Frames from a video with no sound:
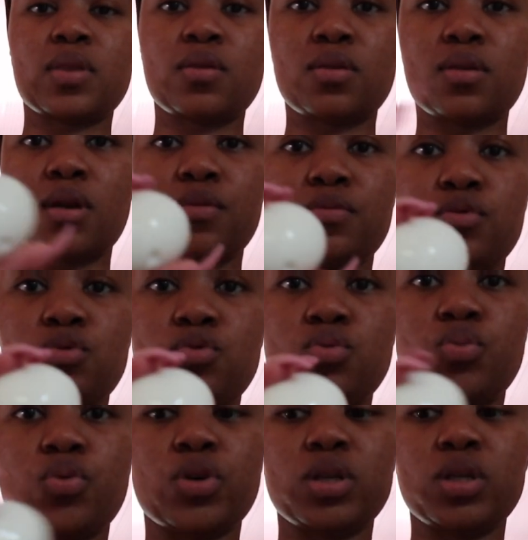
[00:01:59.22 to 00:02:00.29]
have two
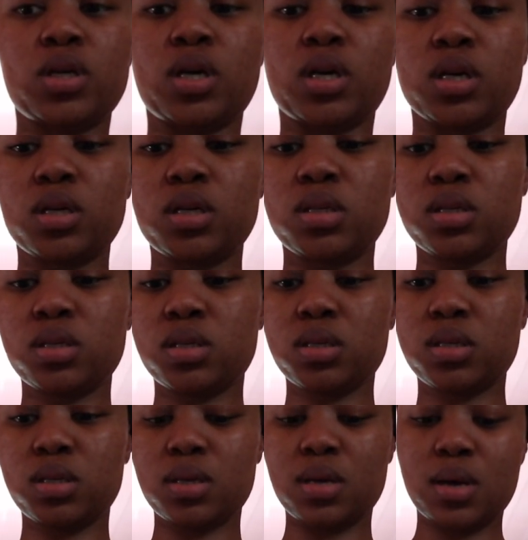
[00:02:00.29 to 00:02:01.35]
boiled eggs
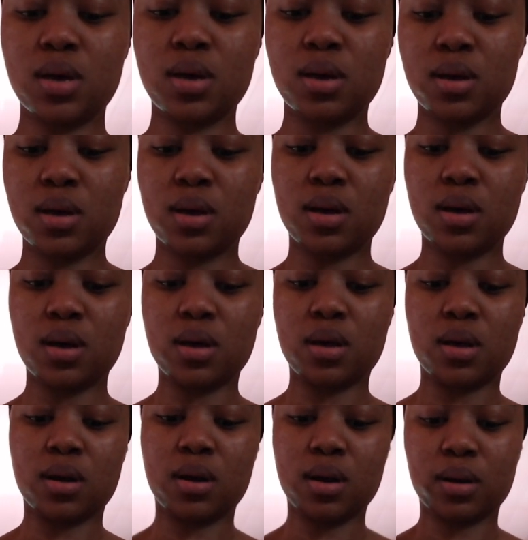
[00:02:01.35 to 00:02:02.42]

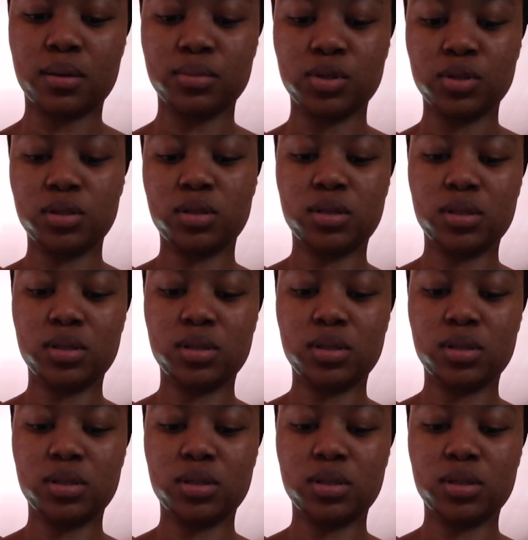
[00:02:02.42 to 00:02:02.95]
and I'm just